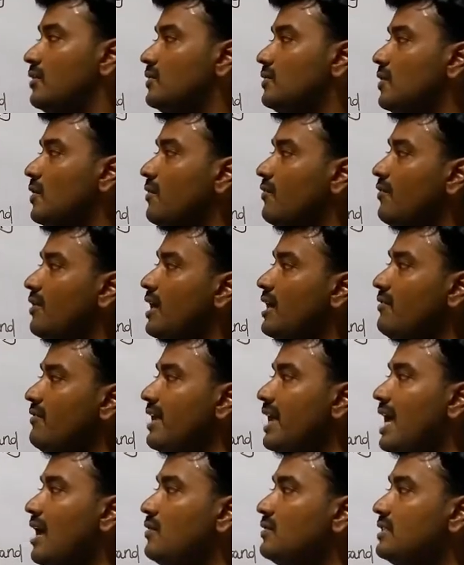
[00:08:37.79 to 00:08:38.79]
So far
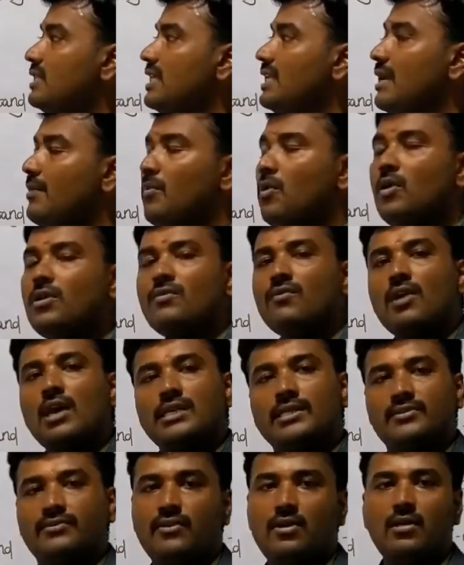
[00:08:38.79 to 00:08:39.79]
we have seen about
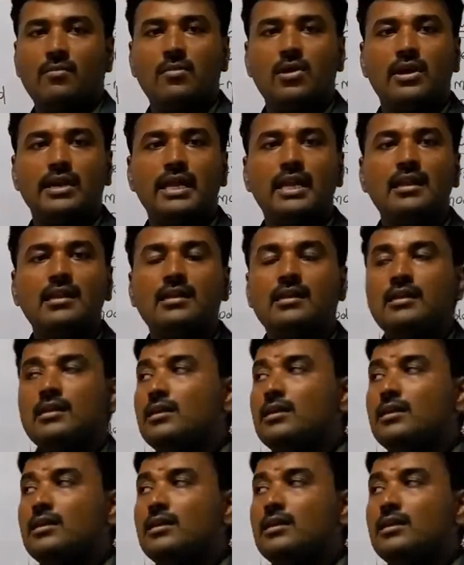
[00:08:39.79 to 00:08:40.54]
waterfall model.